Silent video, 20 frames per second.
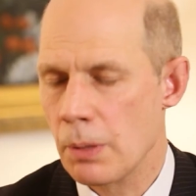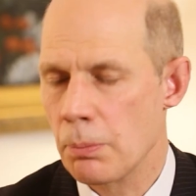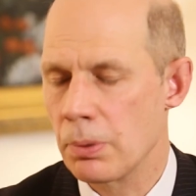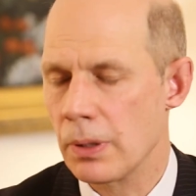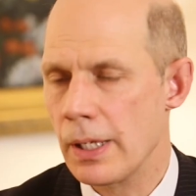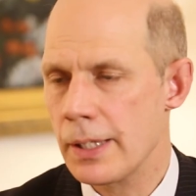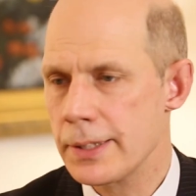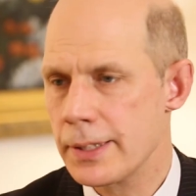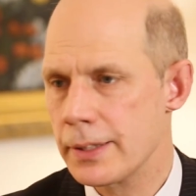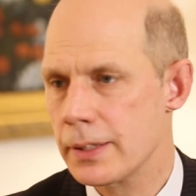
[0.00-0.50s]
a
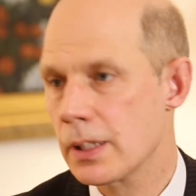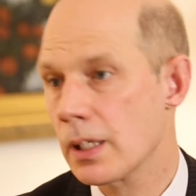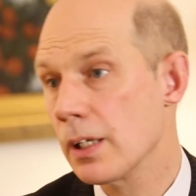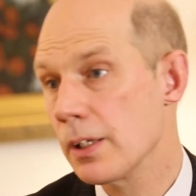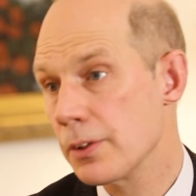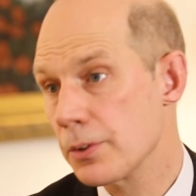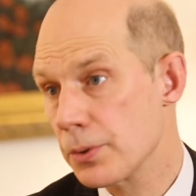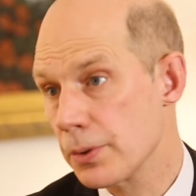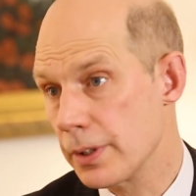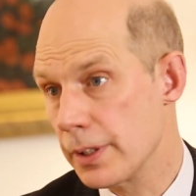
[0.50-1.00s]
blessed
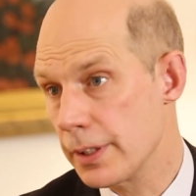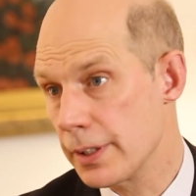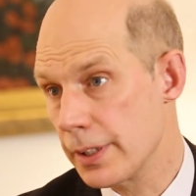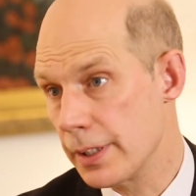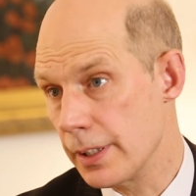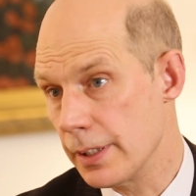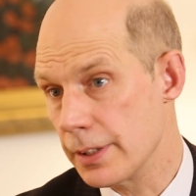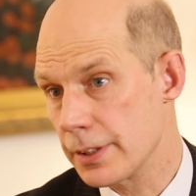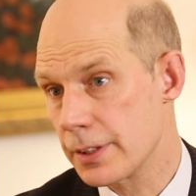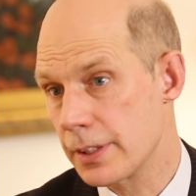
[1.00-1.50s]
country it
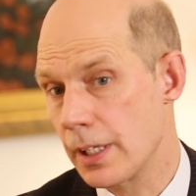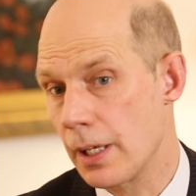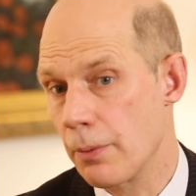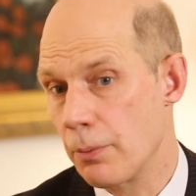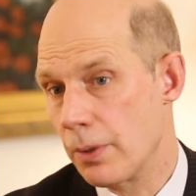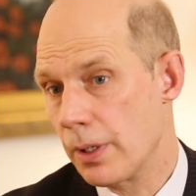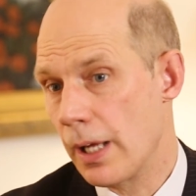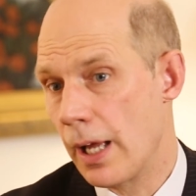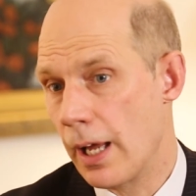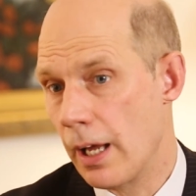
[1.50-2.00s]
is that
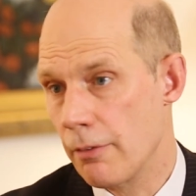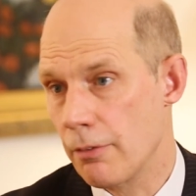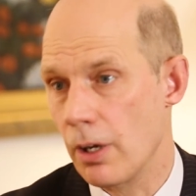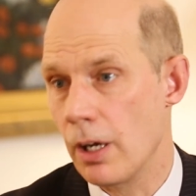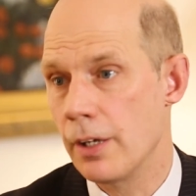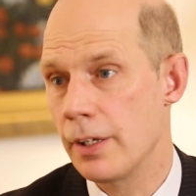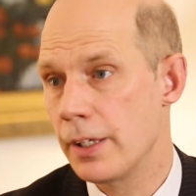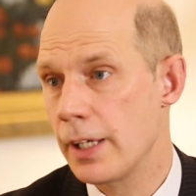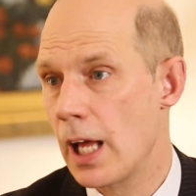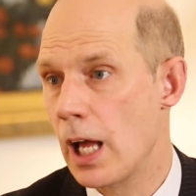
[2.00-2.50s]
would have
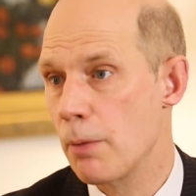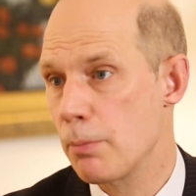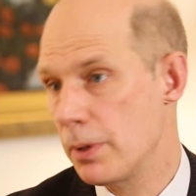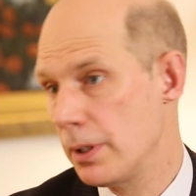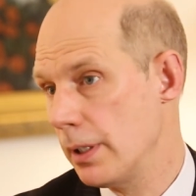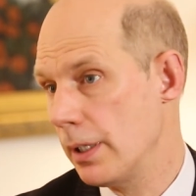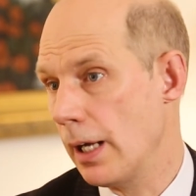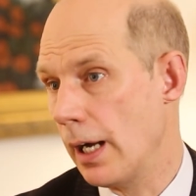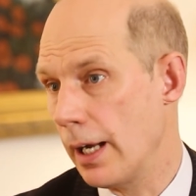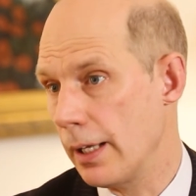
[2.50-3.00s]

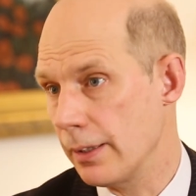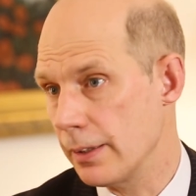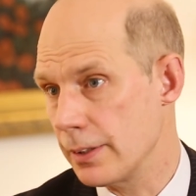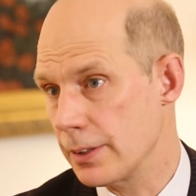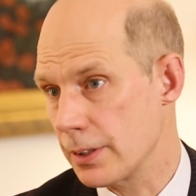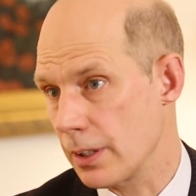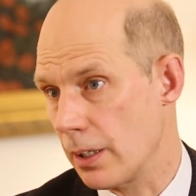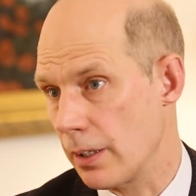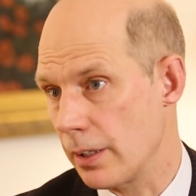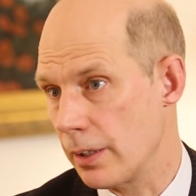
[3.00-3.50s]
uninhabited
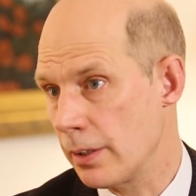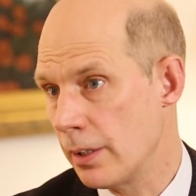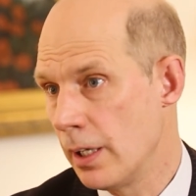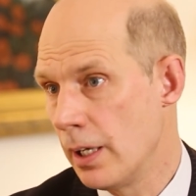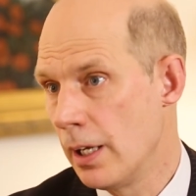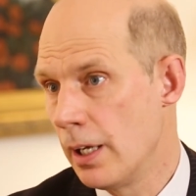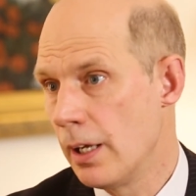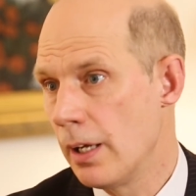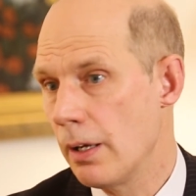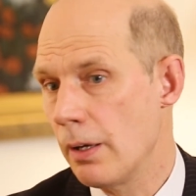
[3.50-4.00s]
islands on it
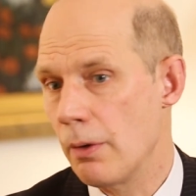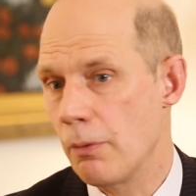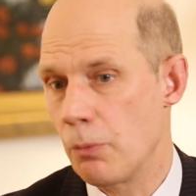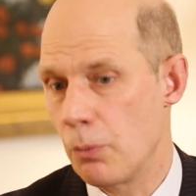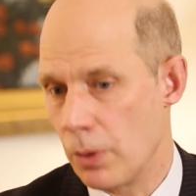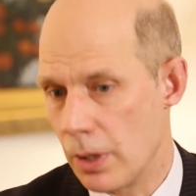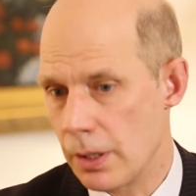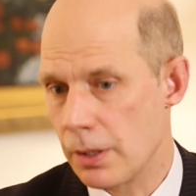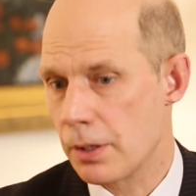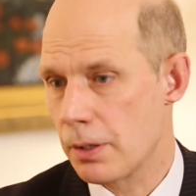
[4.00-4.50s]

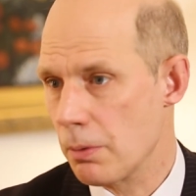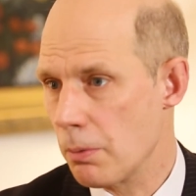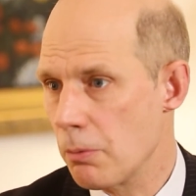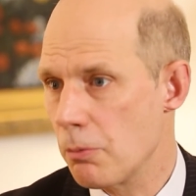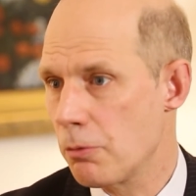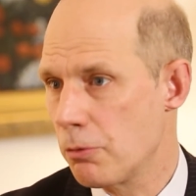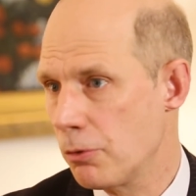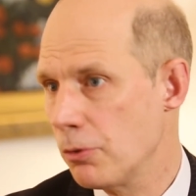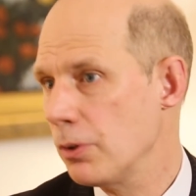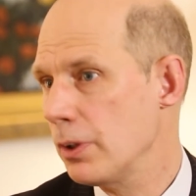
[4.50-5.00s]
with
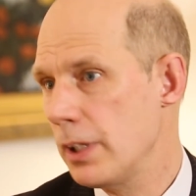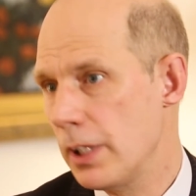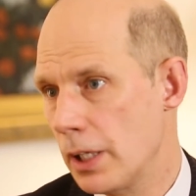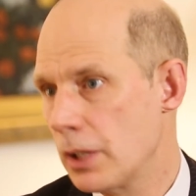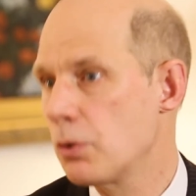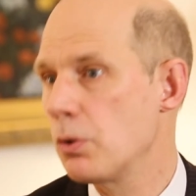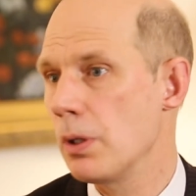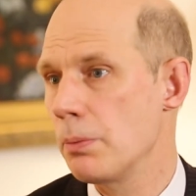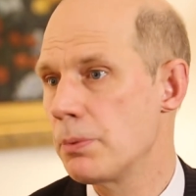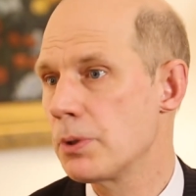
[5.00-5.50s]
fully
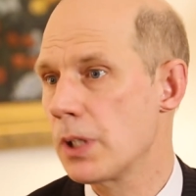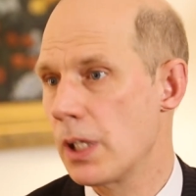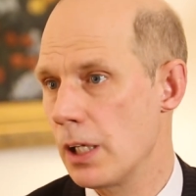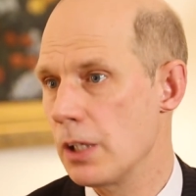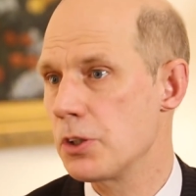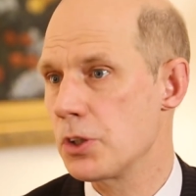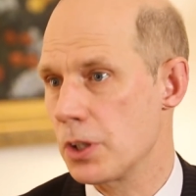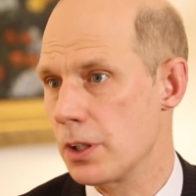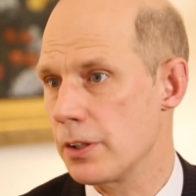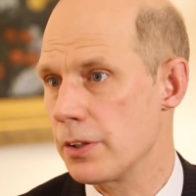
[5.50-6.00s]
equipped
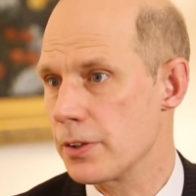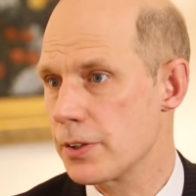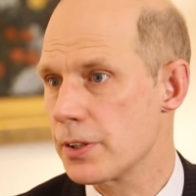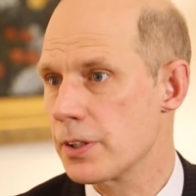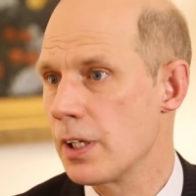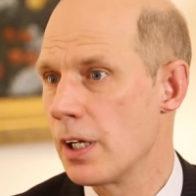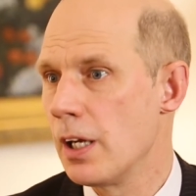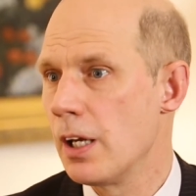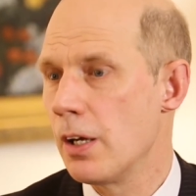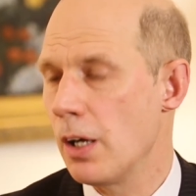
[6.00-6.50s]

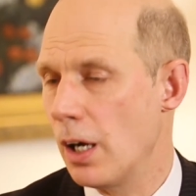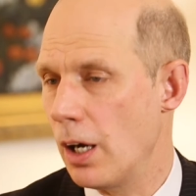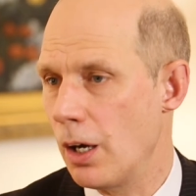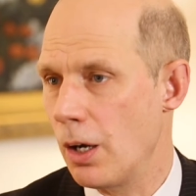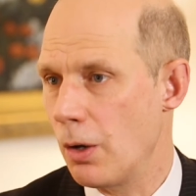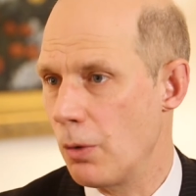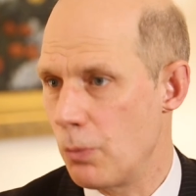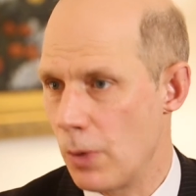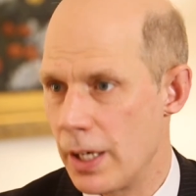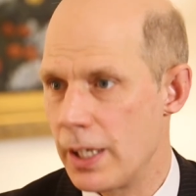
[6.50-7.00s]
kitchens
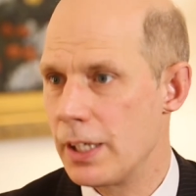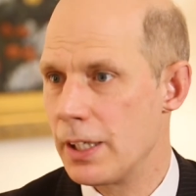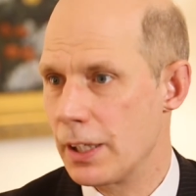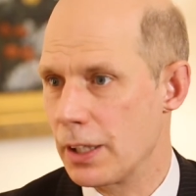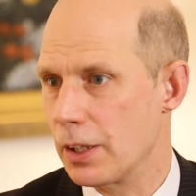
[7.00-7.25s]
ready to